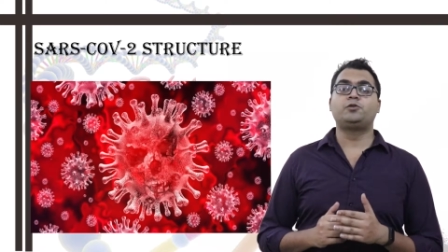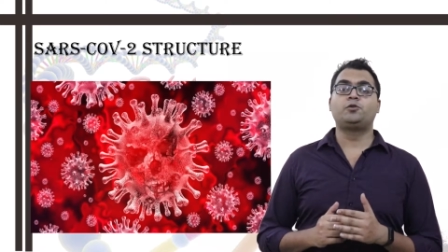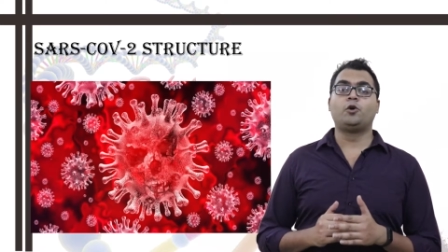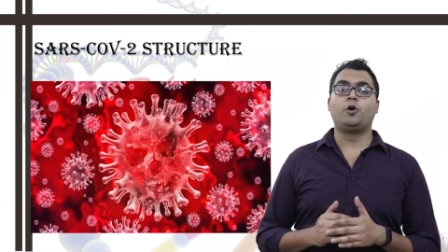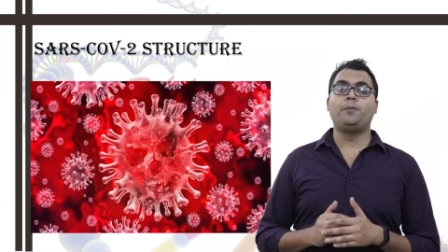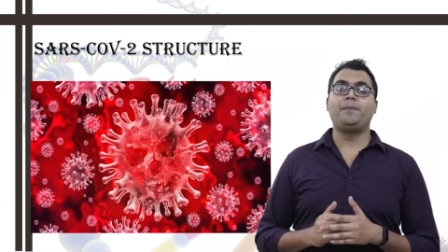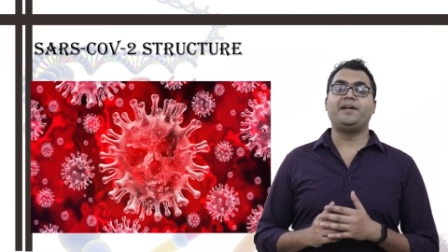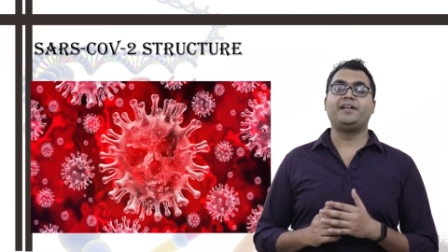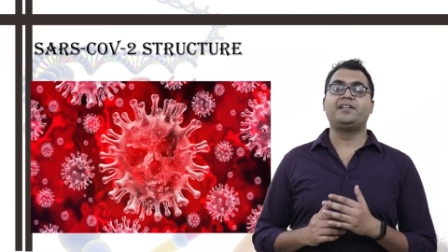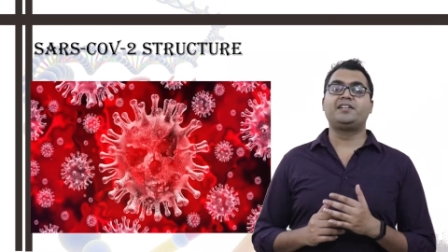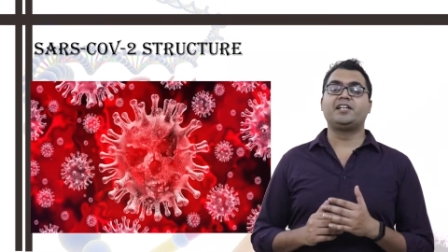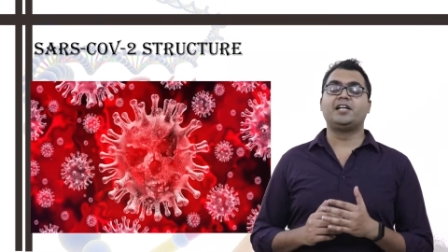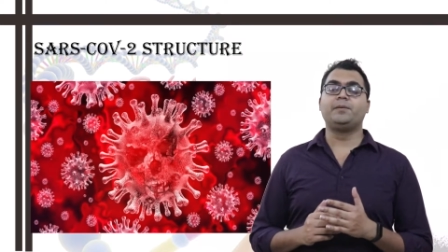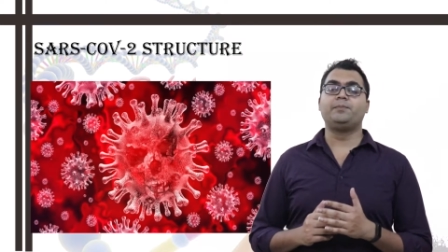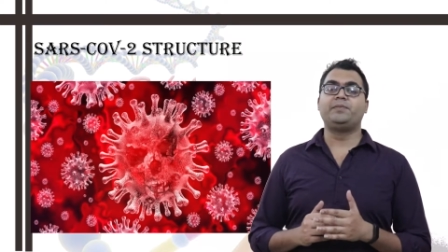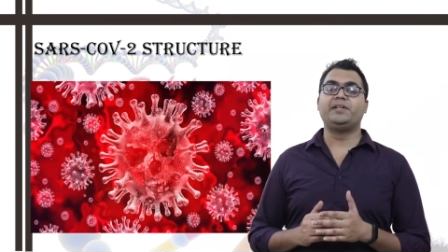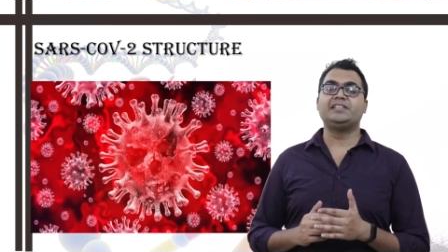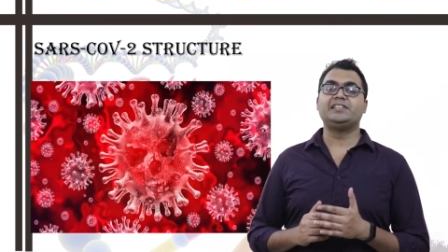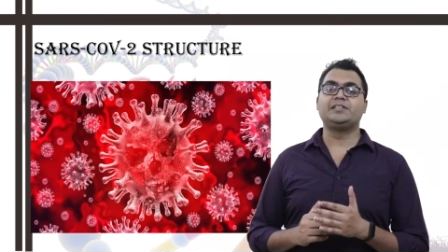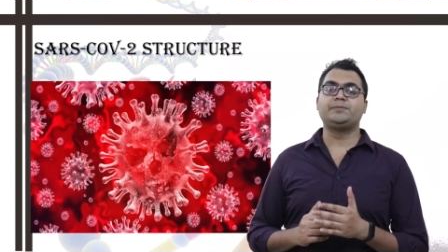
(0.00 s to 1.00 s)
cope and
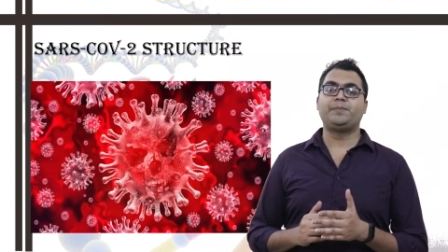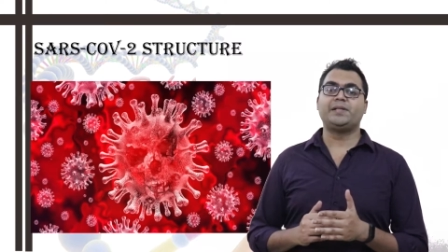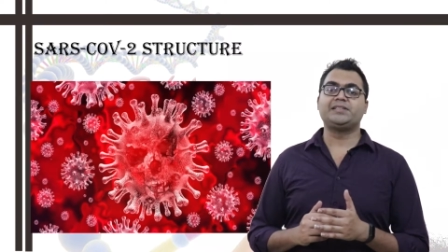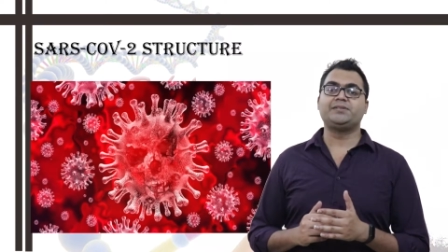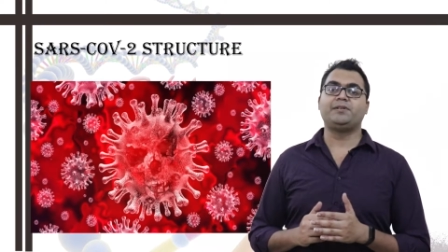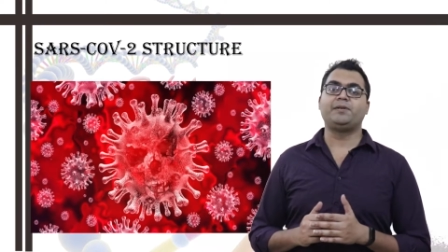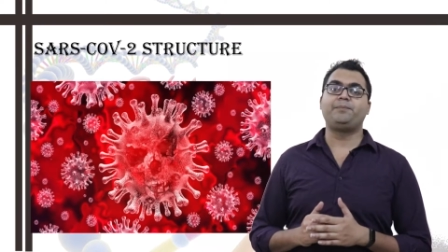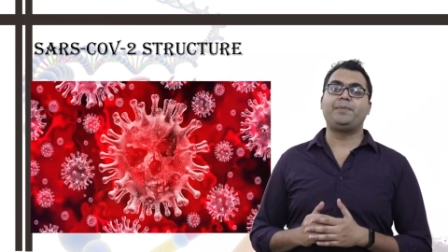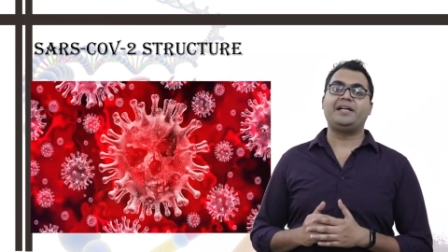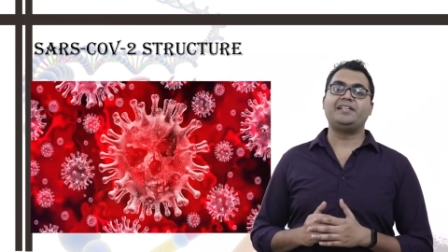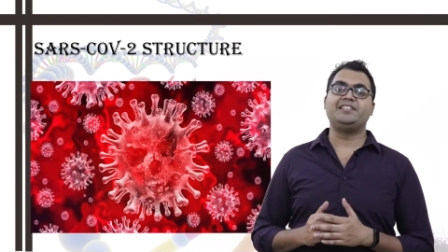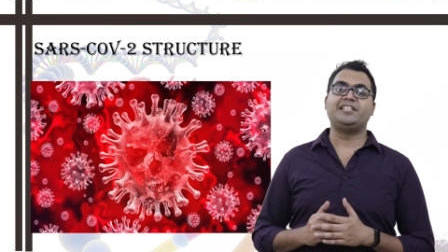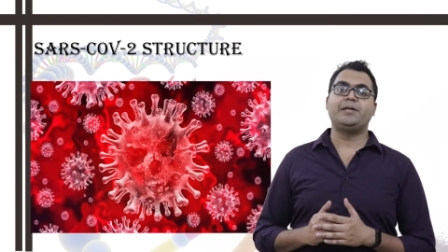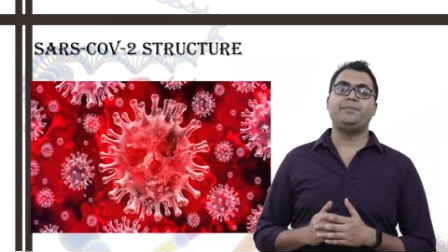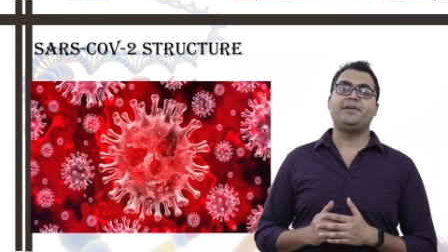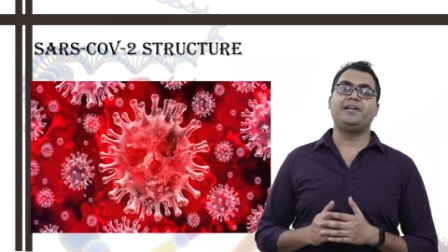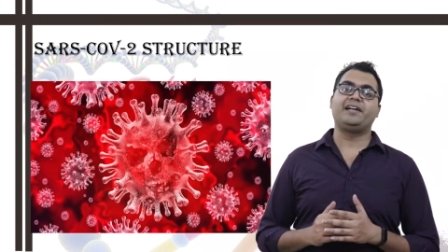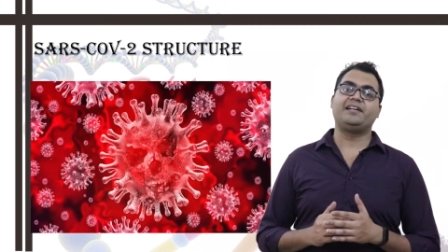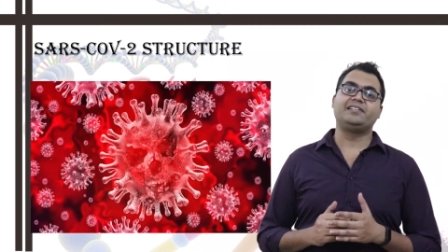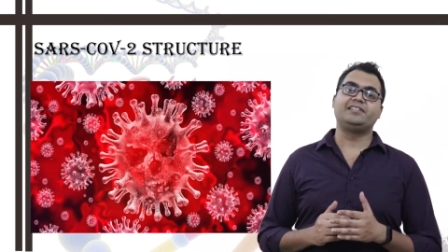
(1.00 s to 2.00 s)
curb this specific
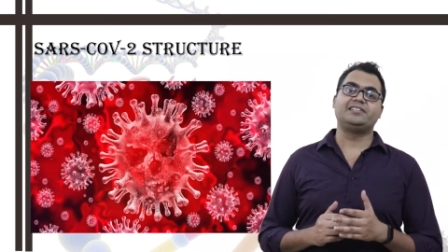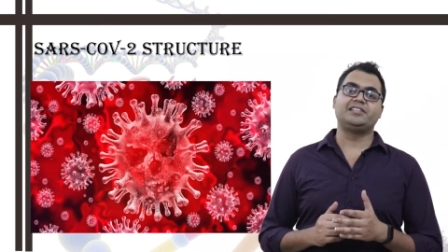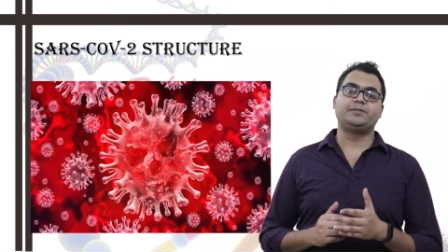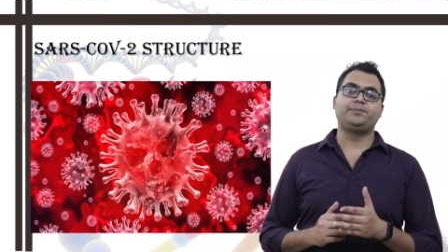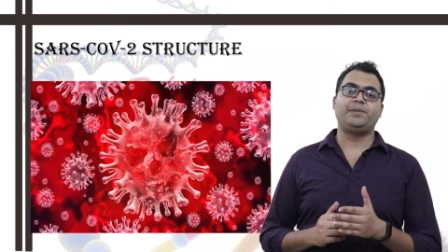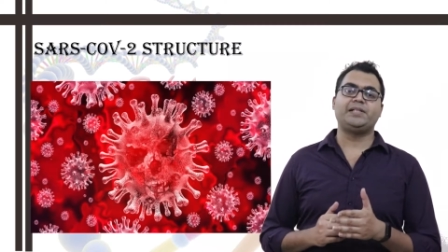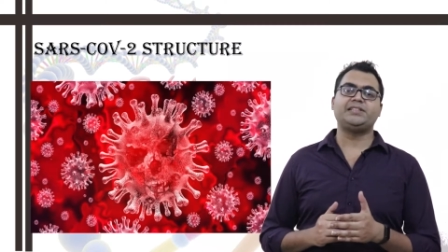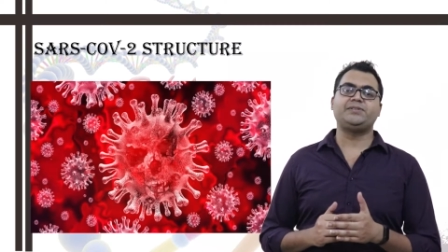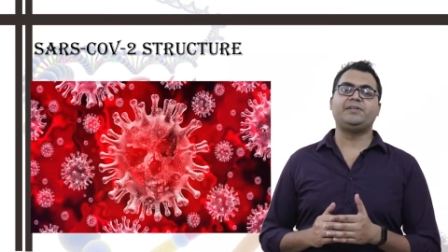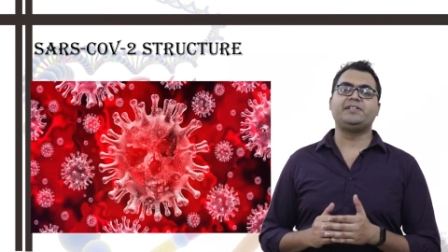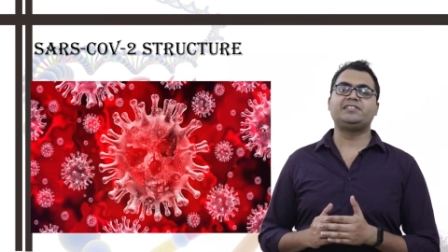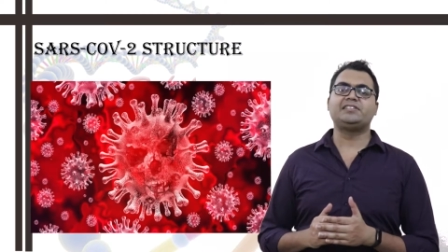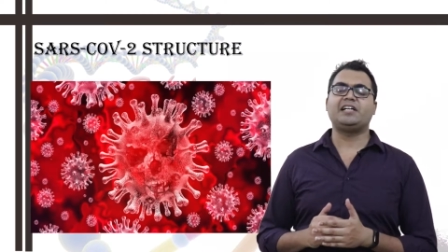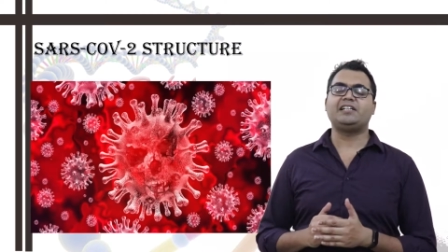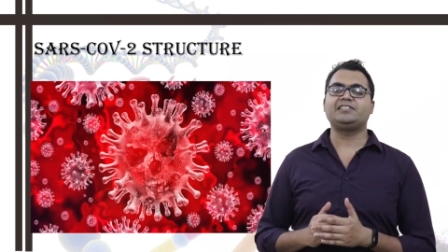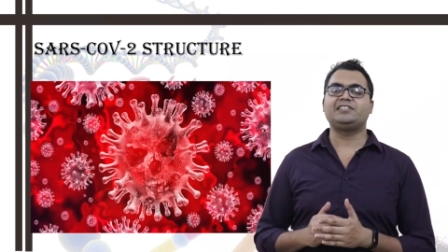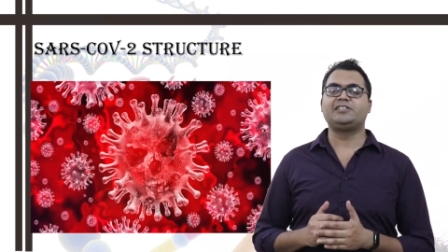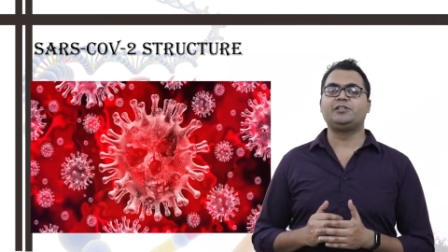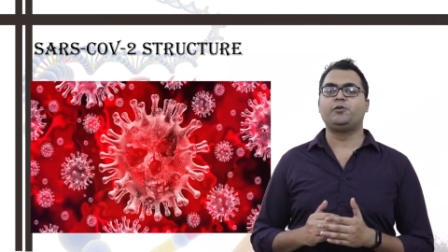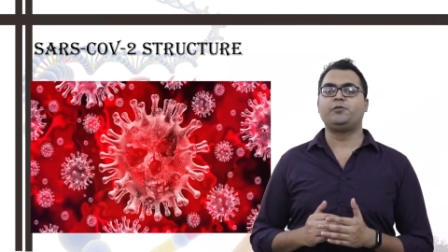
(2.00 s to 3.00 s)
pandemic and this specific
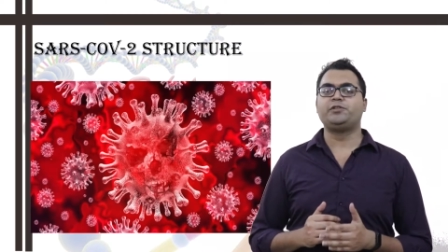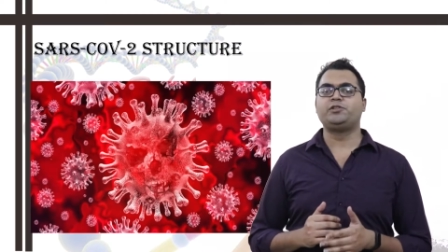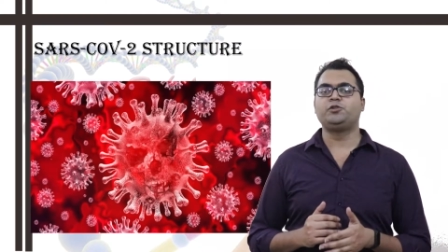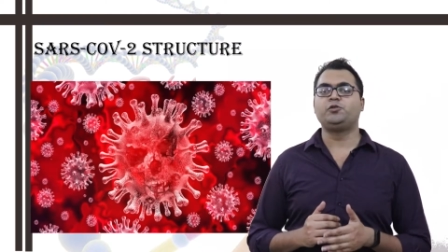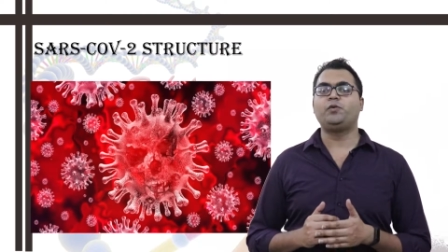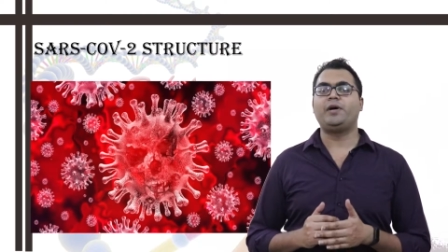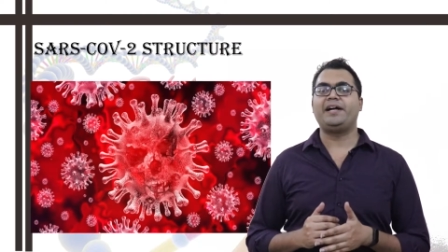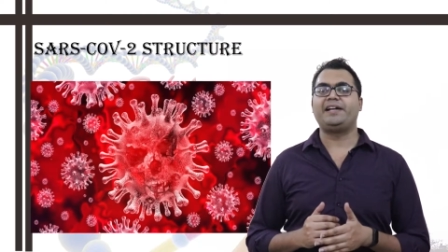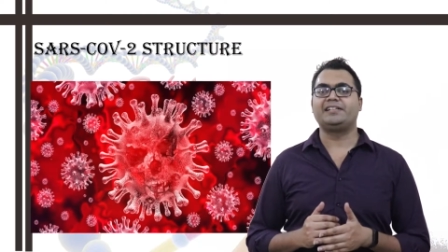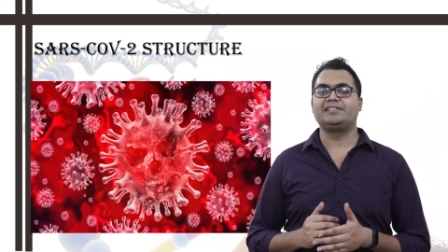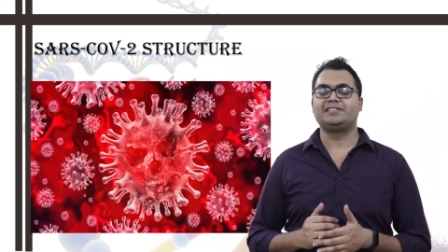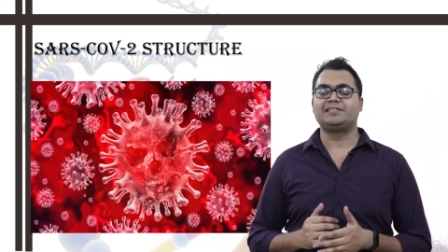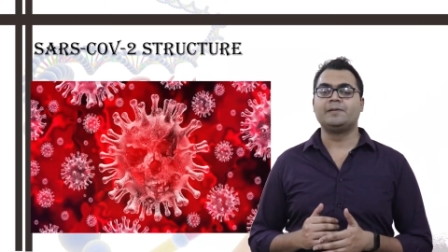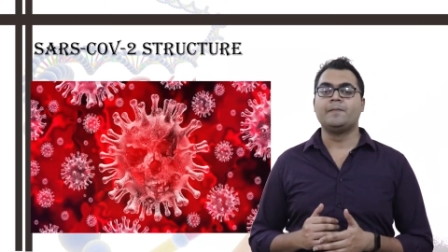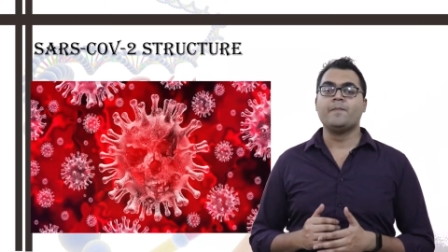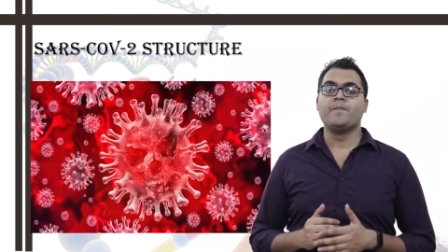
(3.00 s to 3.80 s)
SARS-CoV-2 virus.